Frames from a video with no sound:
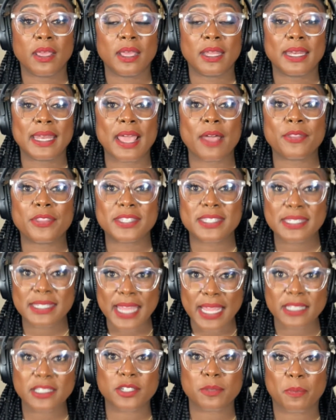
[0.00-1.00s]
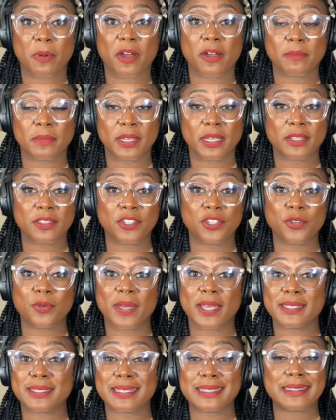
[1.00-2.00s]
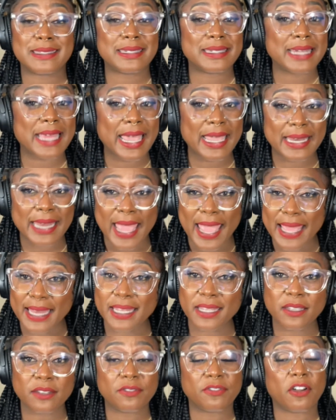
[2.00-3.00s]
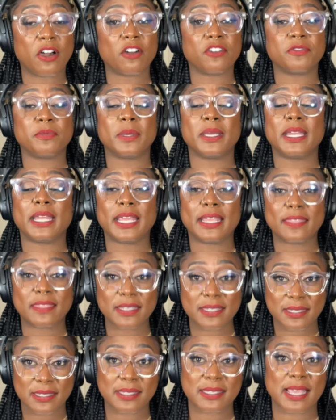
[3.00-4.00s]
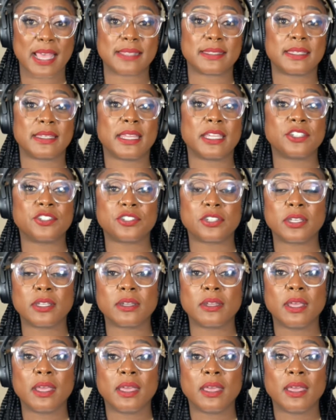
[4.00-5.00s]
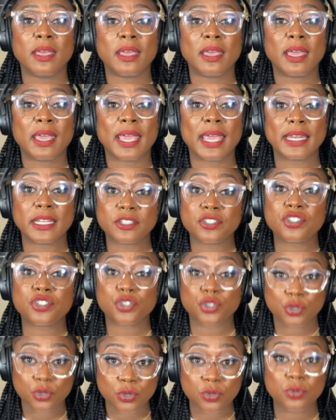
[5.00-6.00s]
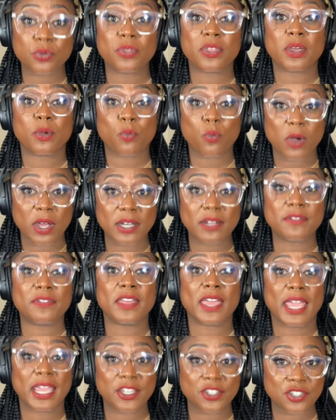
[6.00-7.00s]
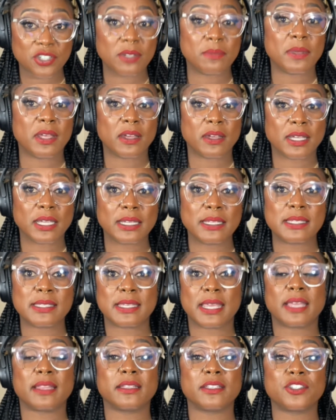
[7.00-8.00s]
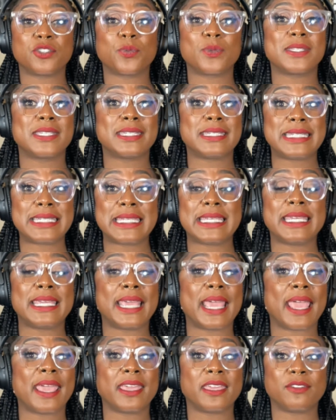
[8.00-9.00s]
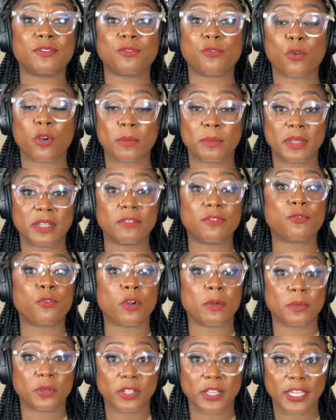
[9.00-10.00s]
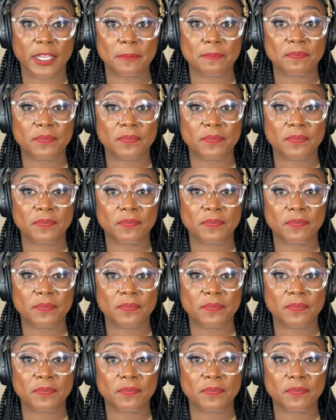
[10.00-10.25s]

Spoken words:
Now, the State Department in the U.S. has denied any involvement in this assassination. And it's true that one of the Haitian American assailants was a DEA informant formerly.